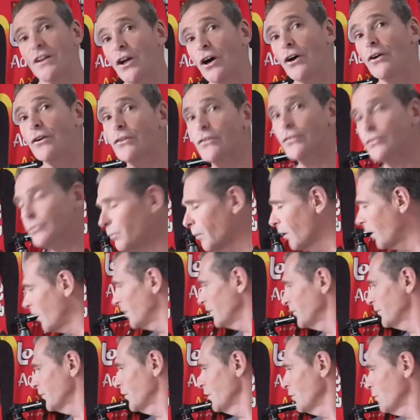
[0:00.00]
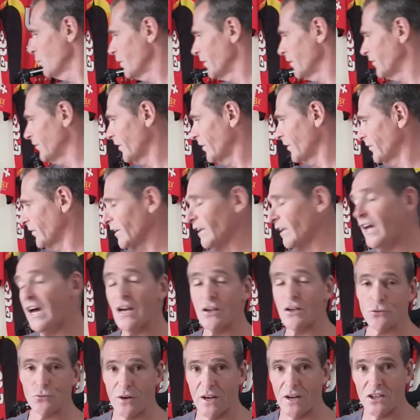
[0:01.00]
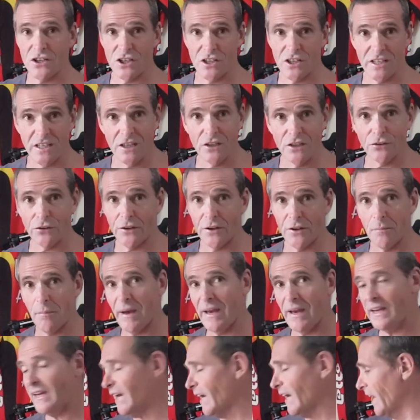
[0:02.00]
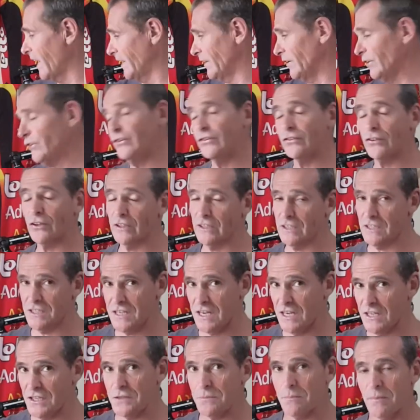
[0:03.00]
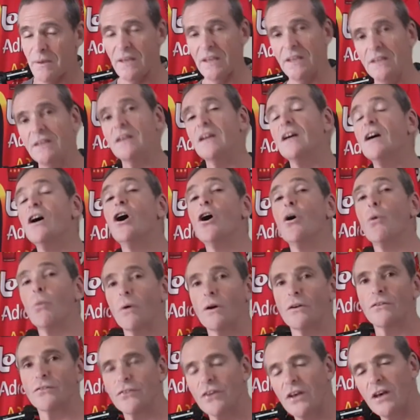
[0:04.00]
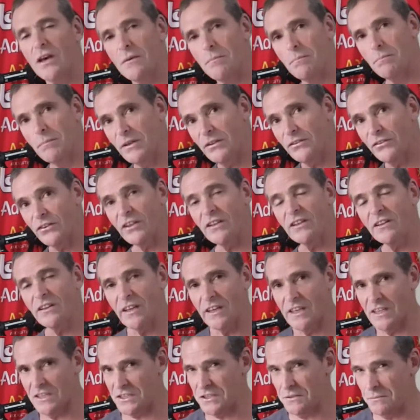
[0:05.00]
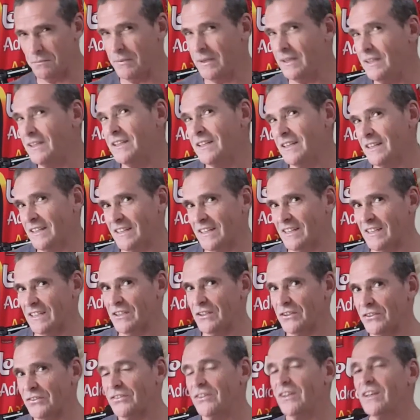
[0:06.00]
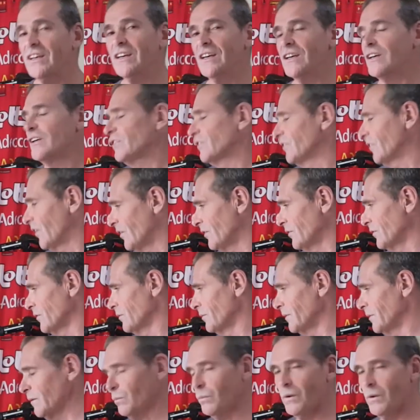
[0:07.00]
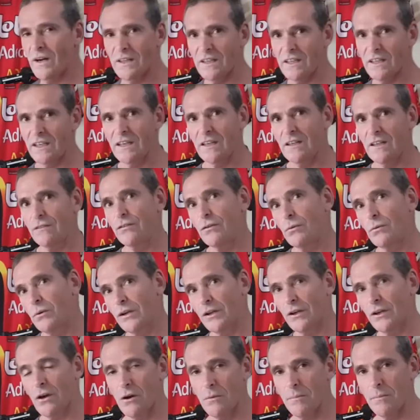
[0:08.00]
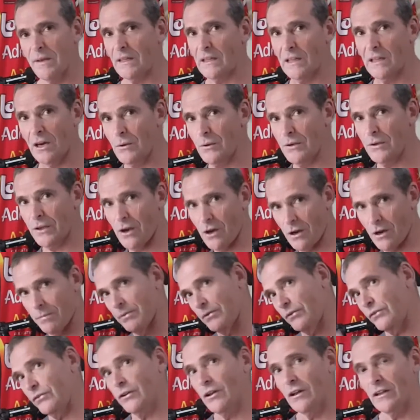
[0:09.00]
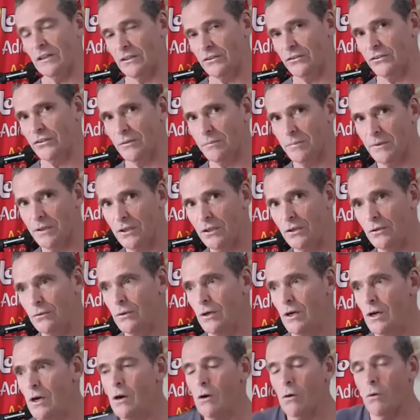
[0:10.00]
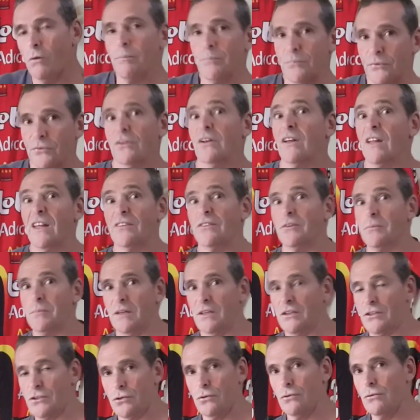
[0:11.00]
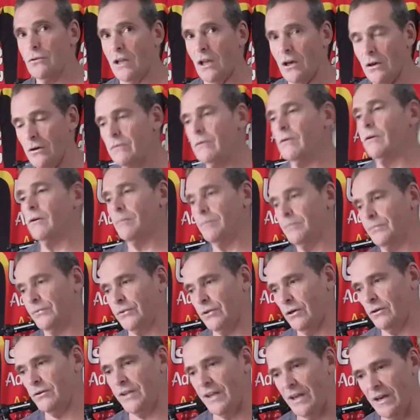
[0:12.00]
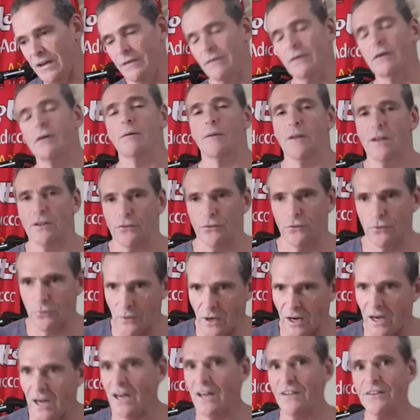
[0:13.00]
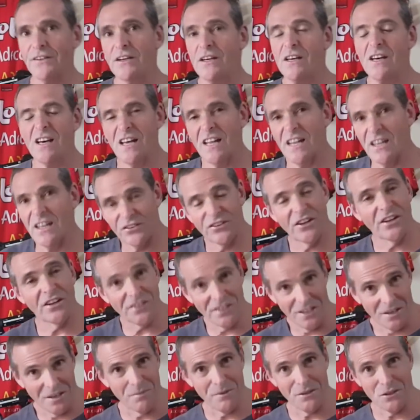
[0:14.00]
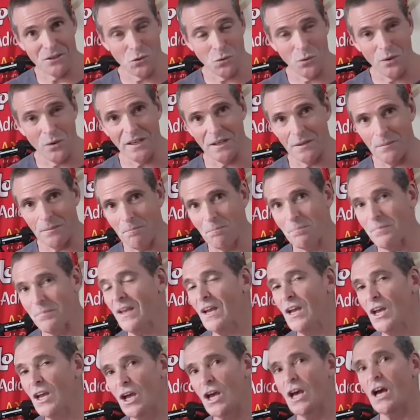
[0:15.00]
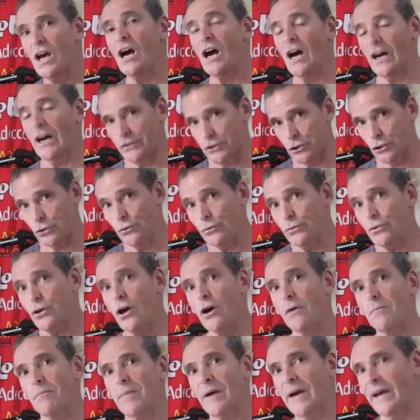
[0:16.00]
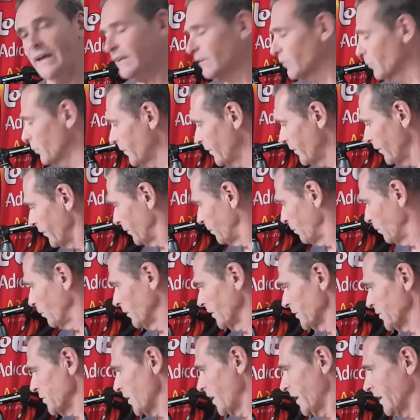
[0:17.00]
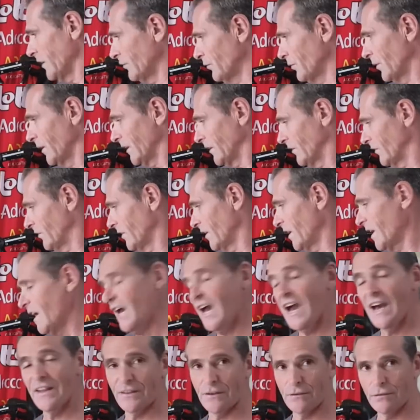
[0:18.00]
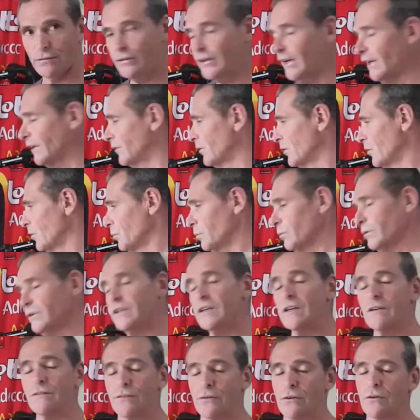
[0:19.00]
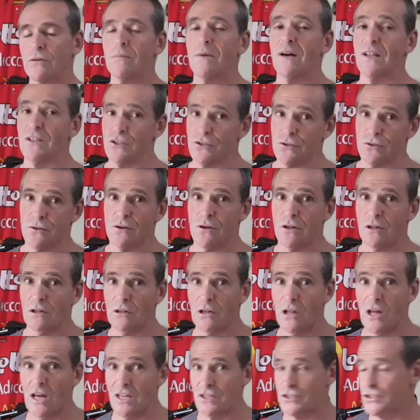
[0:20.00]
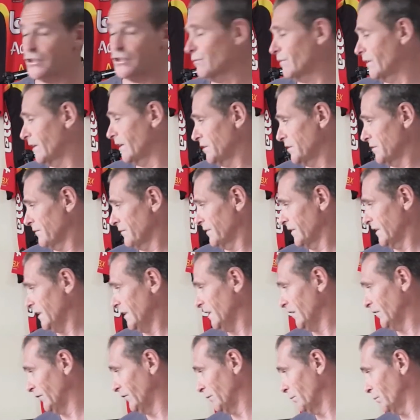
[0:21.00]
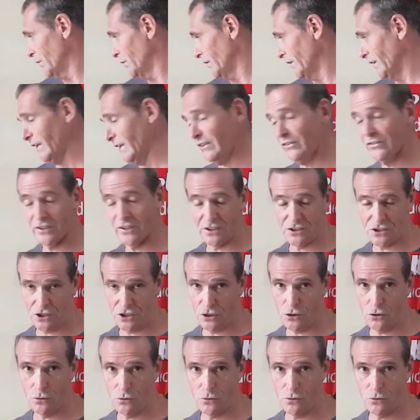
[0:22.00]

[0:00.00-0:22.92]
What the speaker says: I noticed was, with such a large range of gears on the back, and this is only 10 speed, was missing the intermediate gears. So you're in one gear, and if you want to go a bit lower to go up a slightly steeper hill, oops, that's a bit too low, oops, go down, oh, that's too hard, there's nothing in between. A true compact with the smaller chain rings at the front would give you a much larger range of gears. You wouldn't need such a